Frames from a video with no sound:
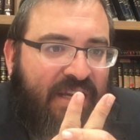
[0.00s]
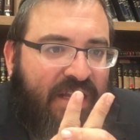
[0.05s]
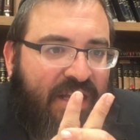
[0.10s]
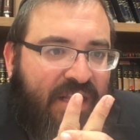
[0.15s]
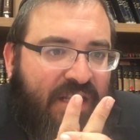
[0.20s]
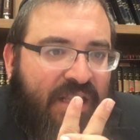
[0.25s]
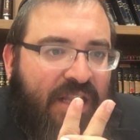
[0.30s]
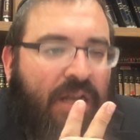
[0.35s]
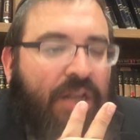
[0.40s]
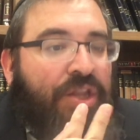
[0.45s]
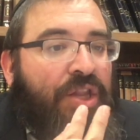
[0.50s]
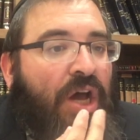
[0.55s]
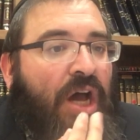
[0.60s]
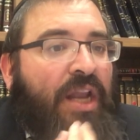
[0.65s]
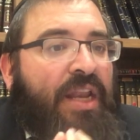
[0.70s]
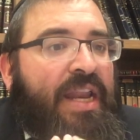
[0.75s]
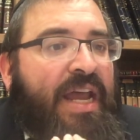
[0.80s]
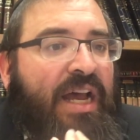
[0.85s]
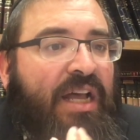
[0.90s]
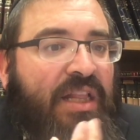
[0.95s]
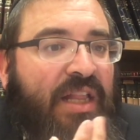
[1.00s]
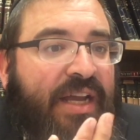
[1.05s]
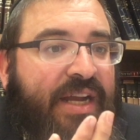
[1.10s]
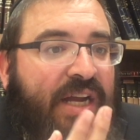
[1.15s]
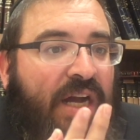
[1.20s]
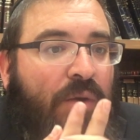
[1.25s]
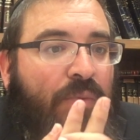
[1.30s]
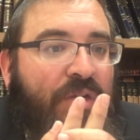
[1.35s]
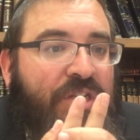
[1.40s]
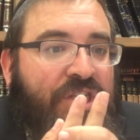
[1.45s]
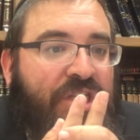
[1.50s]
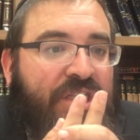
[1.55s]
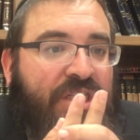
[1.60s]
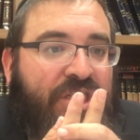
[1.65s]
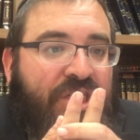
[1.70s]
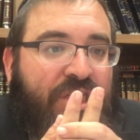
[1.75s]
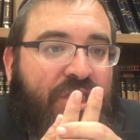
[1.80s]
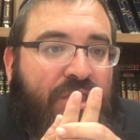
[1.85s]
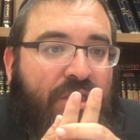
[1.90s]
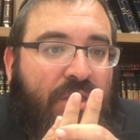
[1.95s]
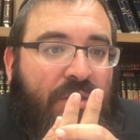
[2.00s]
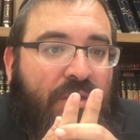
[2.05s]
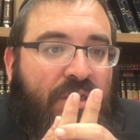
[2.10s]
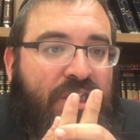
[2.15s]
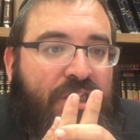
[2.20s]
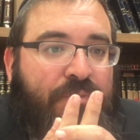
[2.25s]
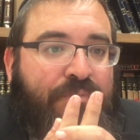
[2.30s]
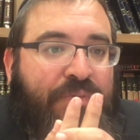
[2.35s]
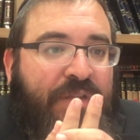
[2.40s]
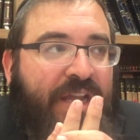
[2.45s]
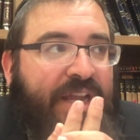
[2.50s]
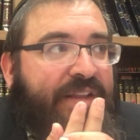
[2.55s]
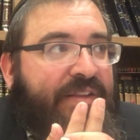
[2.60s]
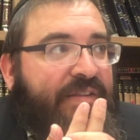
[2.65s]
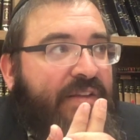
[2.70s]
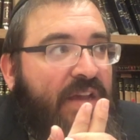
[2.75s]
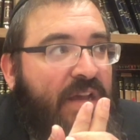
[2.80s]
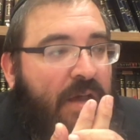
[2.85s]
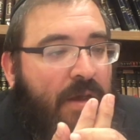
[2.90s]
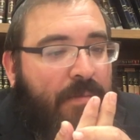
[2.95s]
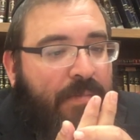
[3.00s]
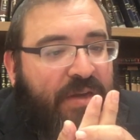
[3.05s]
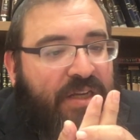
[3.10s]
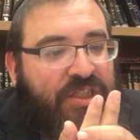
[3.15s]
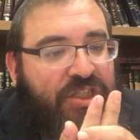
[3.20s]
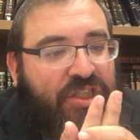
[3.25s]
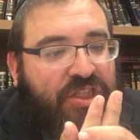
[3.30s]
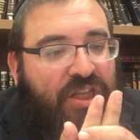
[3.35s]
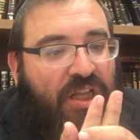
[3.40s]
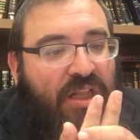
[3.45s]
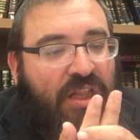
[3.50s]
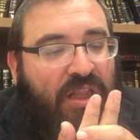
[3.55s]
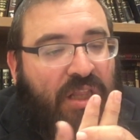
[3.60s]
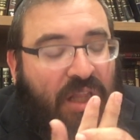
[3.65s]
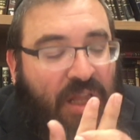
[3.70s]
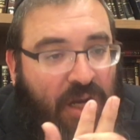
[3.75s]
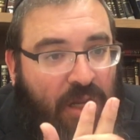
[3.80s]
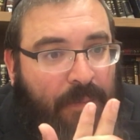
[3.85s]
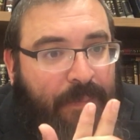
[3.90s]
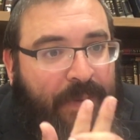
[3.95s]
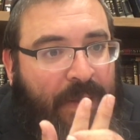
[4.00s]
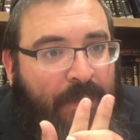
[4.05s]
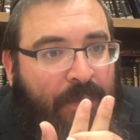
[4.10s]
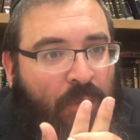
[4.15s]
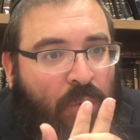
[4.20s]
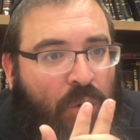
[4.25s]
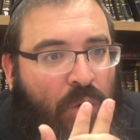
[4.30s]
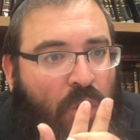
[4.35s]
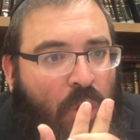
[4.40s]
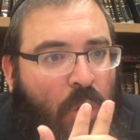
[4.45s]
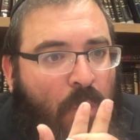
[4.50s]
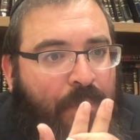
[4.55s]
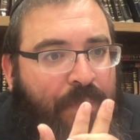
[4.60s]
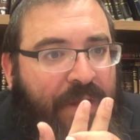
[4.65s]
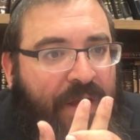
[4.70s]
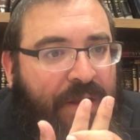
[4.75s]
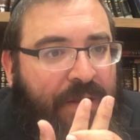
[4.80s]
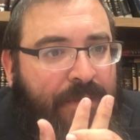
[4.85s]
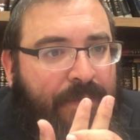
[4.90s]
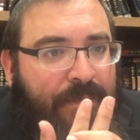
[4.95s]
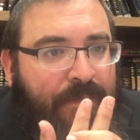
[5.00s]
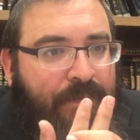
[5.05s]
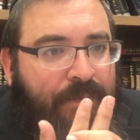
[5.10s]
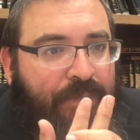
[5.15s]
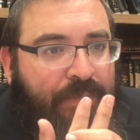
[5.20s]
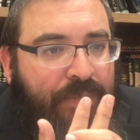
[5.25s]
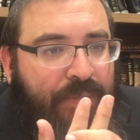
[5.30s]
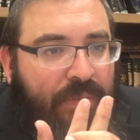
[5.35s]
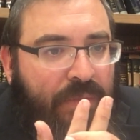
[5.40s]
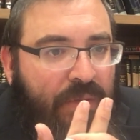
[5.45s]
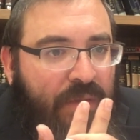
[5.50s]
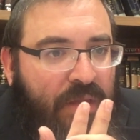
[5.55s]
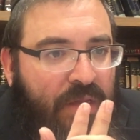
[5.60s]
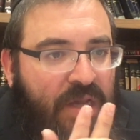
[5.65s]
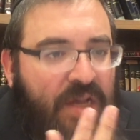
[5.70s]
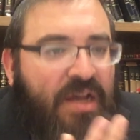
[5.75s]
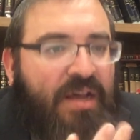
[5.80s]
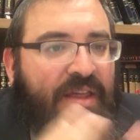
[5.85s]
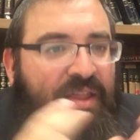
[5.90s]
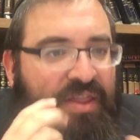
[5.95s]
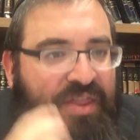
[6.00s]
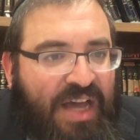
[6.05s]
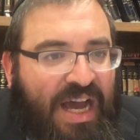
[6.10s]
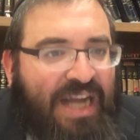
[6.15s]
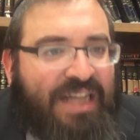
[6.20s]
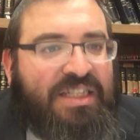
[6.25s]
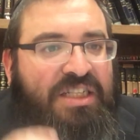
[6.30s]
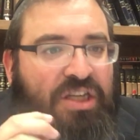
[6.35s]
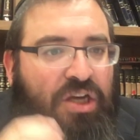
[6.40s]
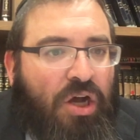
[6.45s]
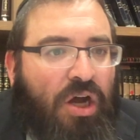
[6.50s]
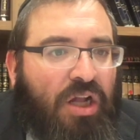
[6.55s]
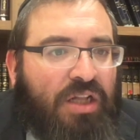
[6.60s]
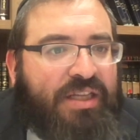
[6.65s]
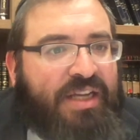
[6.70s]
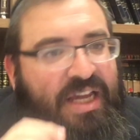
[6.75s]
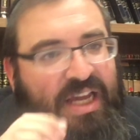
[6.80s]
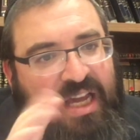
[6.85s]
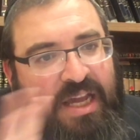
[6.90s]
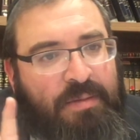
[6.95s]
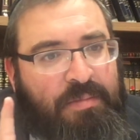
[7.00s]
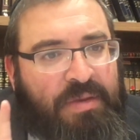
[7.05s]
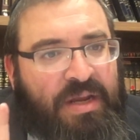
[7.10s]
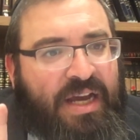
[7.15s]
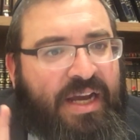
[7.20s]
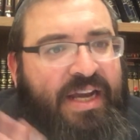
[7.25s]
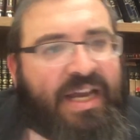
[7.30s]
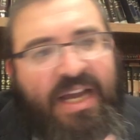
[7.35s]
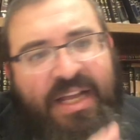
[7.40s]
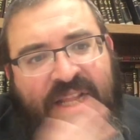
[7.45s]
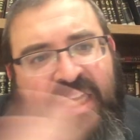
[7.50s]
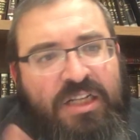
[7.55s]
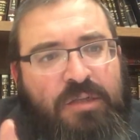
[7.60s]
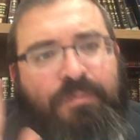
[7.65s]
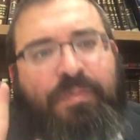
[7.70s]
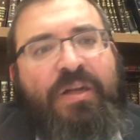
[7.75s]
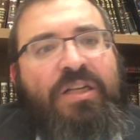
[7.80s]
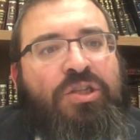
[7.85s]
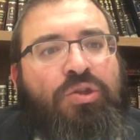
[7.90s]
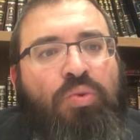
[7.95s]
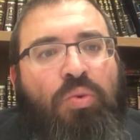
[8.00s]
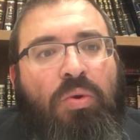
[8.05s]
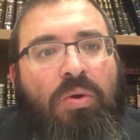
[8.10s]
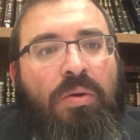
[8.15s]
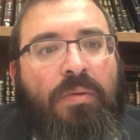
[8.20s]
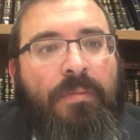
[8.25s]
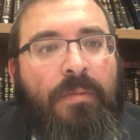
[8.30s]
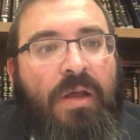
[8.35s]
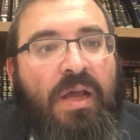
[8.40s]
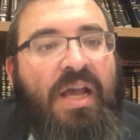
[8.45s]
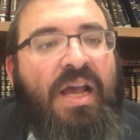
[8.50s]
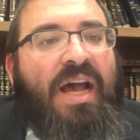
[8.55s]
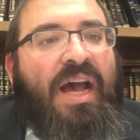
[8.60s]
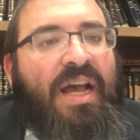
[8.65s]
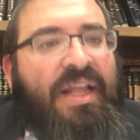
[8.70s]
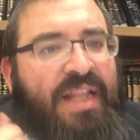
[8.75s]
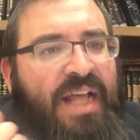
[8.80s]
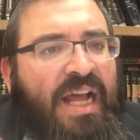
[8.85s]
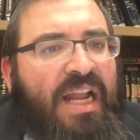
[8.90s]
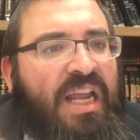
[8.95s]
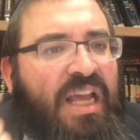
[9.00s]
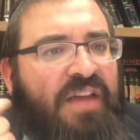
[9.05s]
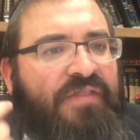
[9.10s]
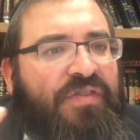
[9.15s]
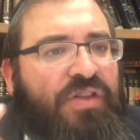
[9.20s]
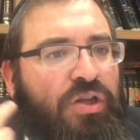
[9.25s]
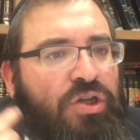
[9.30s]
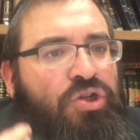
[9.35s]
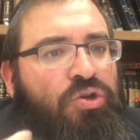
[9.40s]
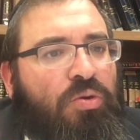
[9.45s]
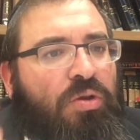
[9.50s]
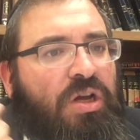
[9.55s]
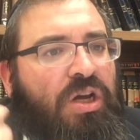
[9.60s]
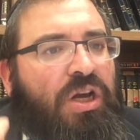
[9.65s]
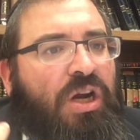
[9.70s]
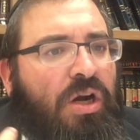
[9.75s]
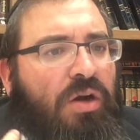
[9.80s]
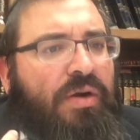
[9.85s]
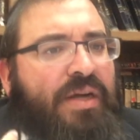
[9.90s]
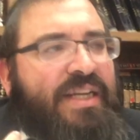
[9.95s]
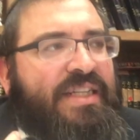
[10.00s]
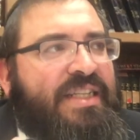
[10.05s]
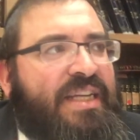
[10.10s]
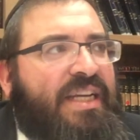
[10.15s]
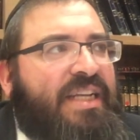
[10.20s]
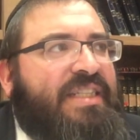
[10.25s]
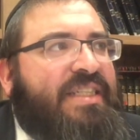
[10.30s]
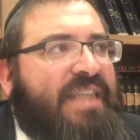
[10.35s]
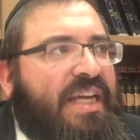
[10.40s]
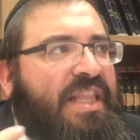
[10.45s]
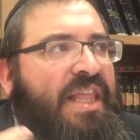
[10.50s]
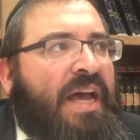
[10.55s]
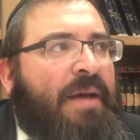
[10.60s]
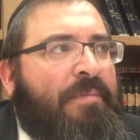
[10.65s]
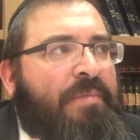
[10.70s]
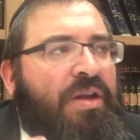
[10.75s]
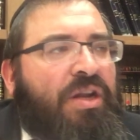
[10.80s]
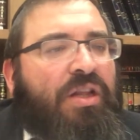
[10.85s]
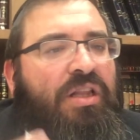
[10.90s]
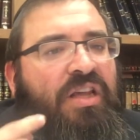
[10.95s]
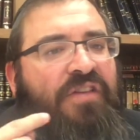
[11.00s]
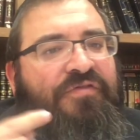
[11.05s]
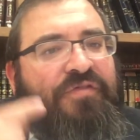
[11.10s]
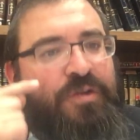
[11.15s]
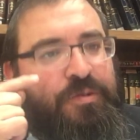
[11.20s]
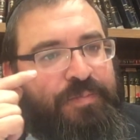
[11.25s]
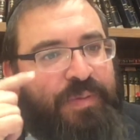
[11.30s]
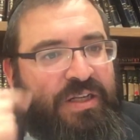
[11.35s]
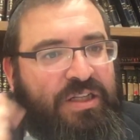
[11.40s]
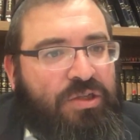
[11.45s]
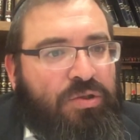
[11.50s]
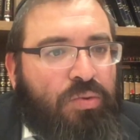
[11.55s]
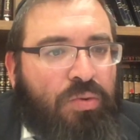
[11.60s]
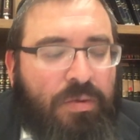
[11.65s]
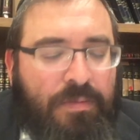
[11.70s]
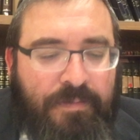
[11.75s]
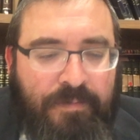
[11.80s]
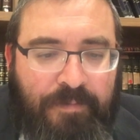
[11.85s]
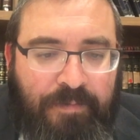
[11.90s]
not nechleka, which is just split, but it's just a little bit more open, that's called kehimnik, and that's pasul. And then even the Shulchan Aruch is going to say that middle leaf is pasul.